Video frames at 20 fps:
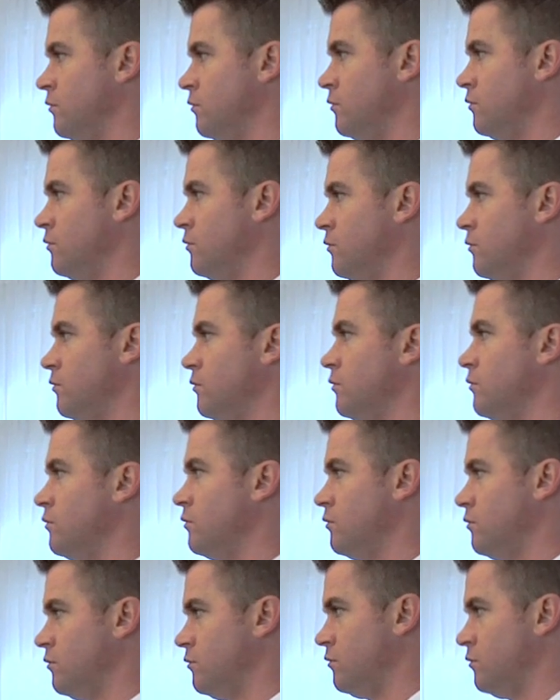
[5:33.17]

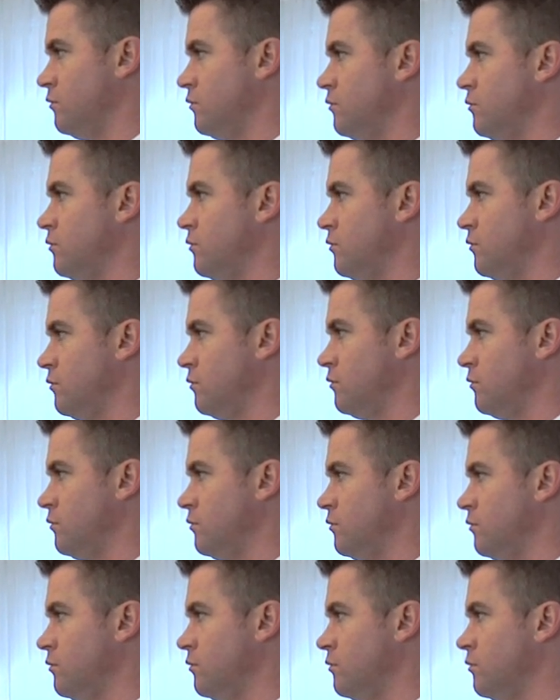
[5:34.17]

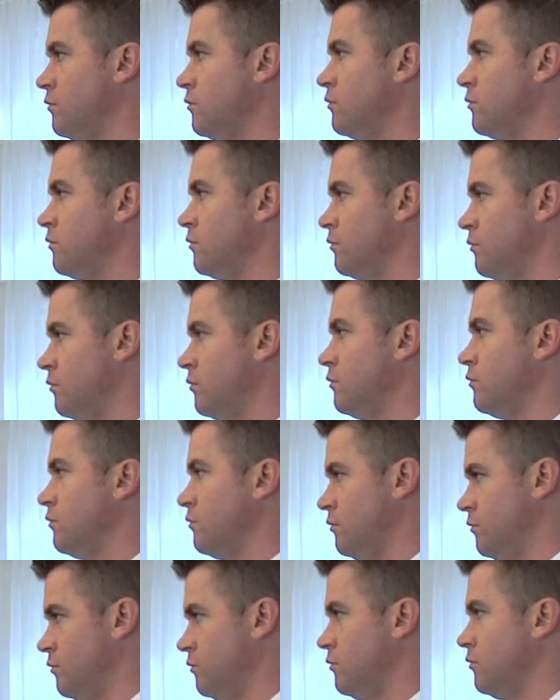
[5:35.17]

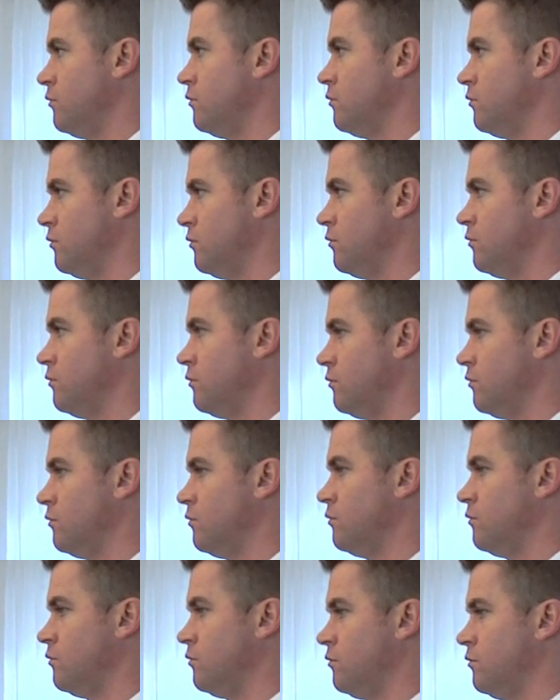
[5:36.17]

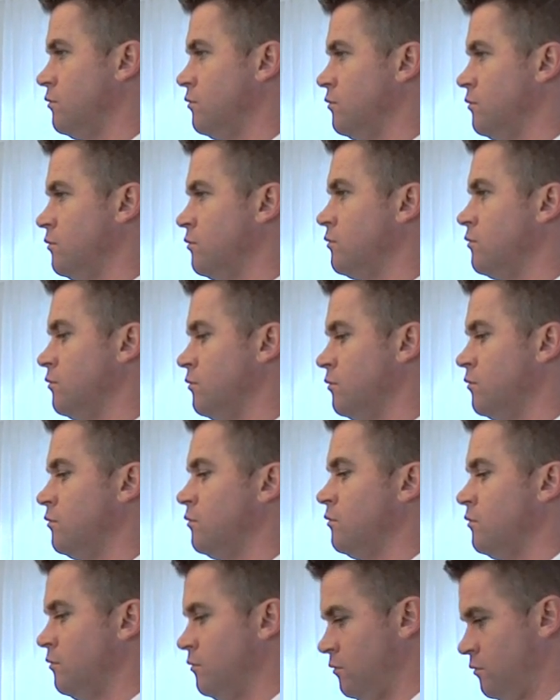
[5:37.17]

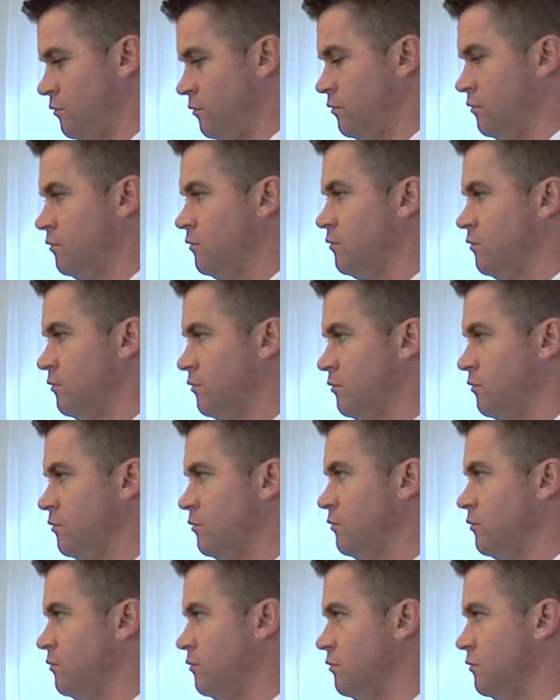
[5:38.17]

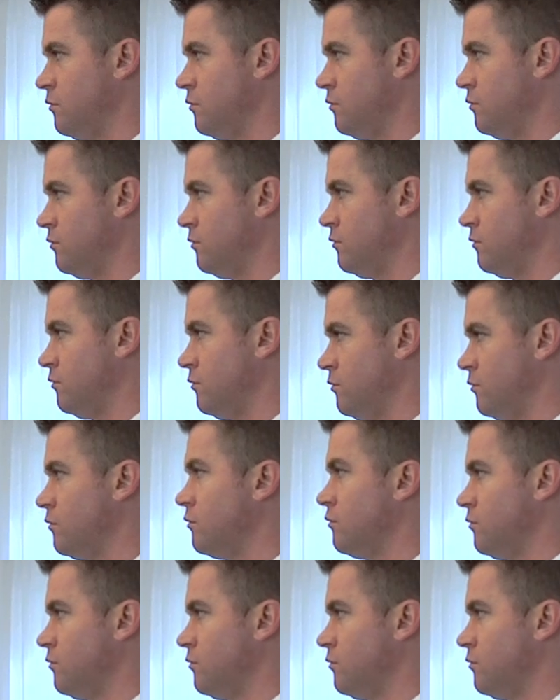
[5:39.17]
No words are spoken by the person on screen.